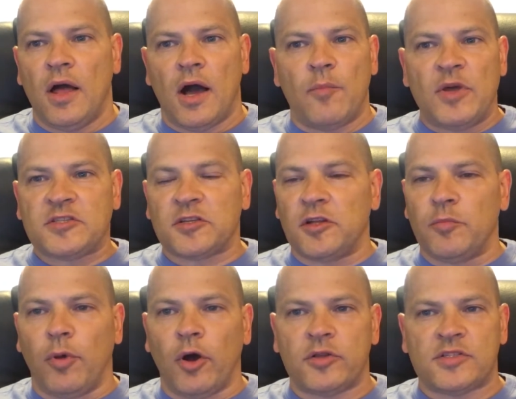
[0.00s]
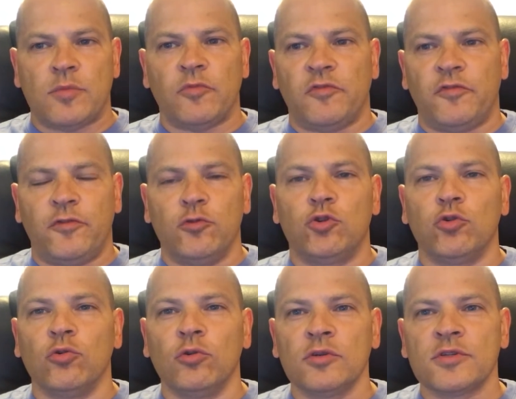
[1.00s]
I basically bought some few
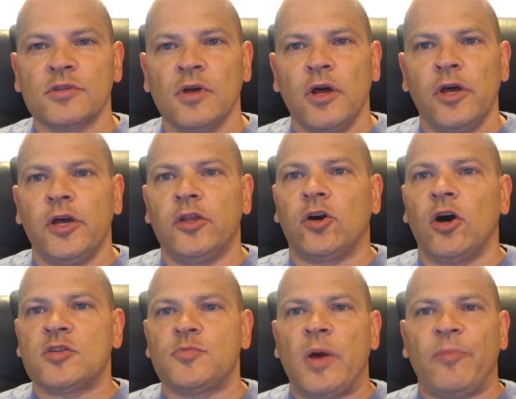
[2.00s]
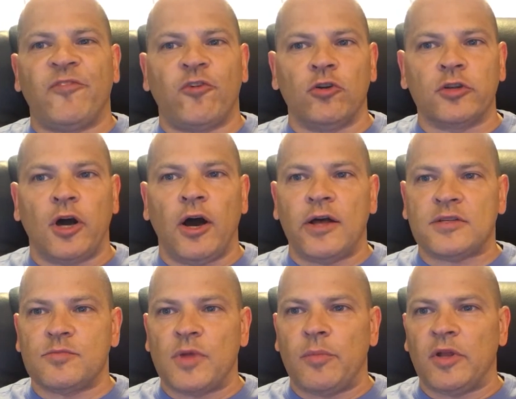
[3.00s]
tools. It cost me upfront
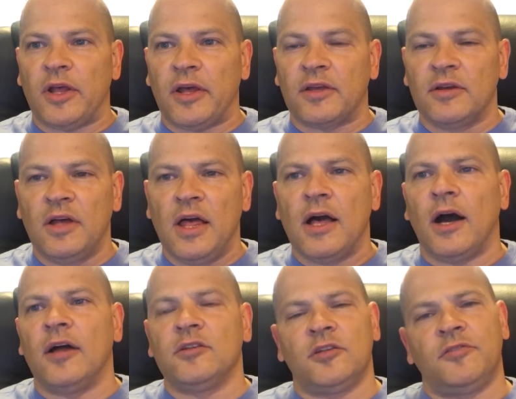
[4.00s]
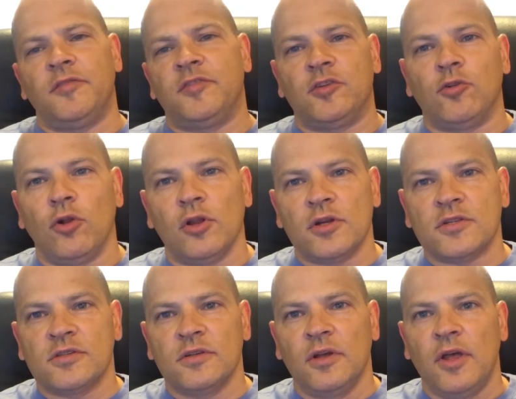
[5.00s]
cost maybe like
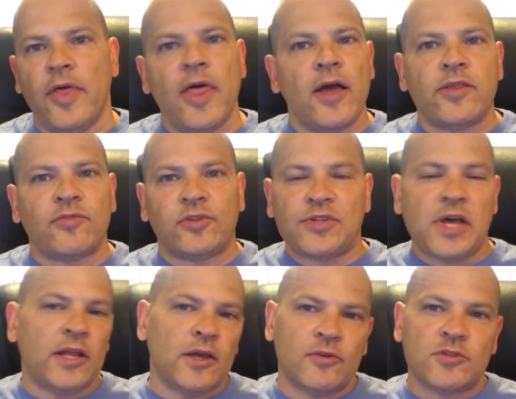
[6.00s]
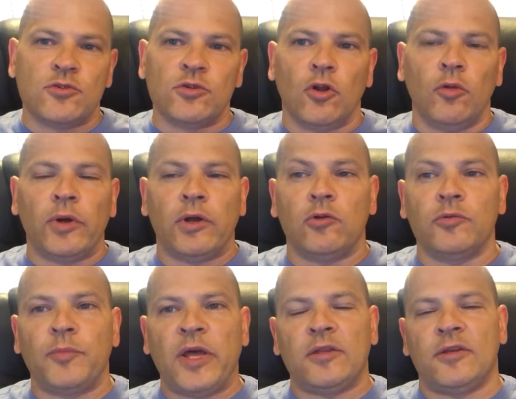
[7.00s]
$150. And after that, I was doing all my
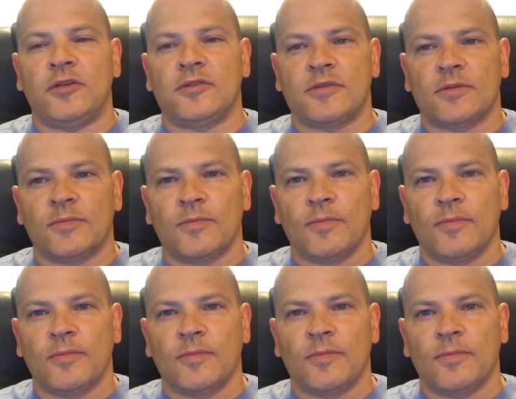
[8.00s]
own maintenance.